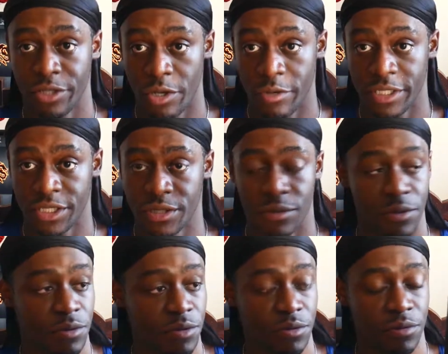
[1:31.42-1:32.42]
going
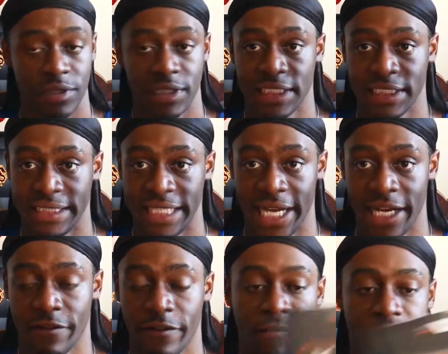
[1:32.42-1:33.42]
to take it
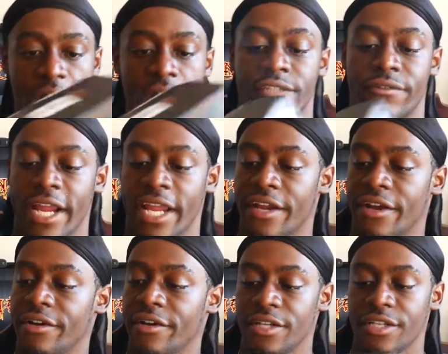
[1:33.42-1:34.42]
out of the box right here
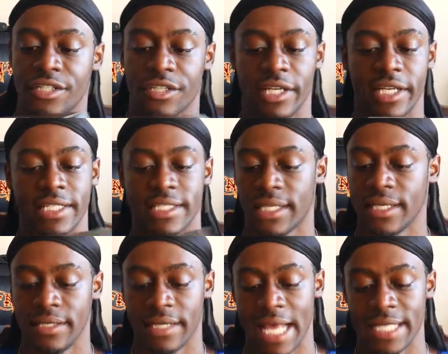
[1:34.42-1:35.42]
so you
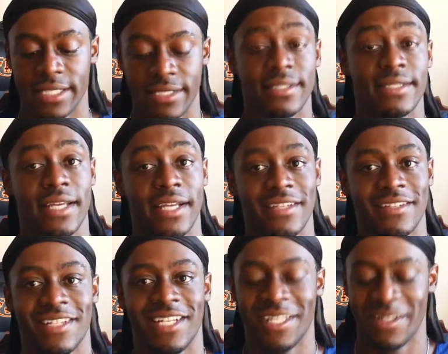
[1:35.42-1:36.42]
guys can see it.
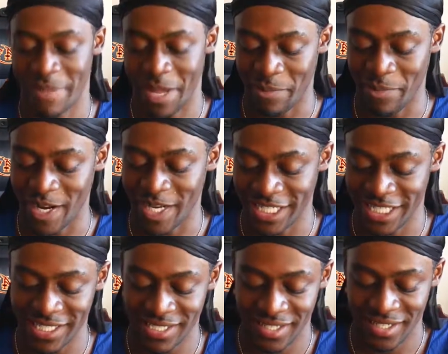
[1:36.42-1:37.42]
My
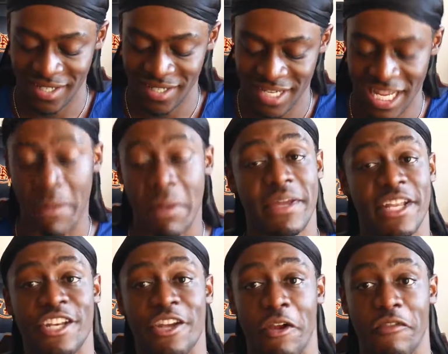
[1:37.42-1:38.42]
apologies. I'm a bit
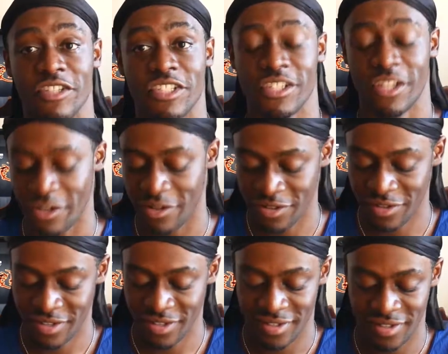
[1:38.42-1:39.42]
nervous though.
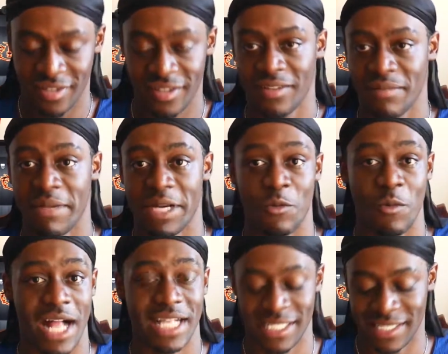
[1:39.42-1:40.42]
It's been a
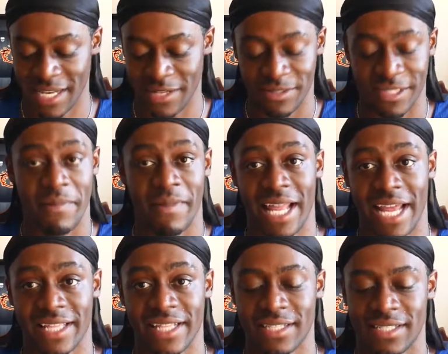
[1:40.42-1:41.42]
while since I do something
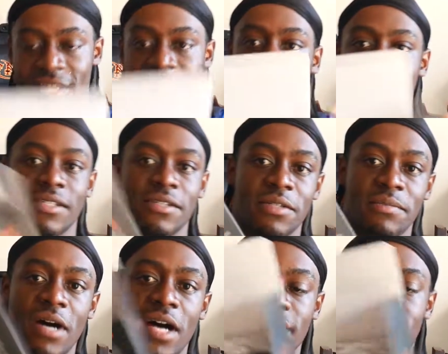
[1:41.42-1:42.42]
like this. So the
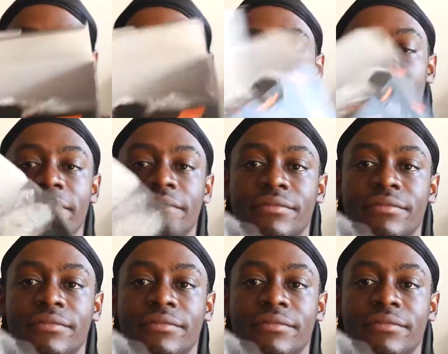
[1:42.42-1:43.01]
box is open.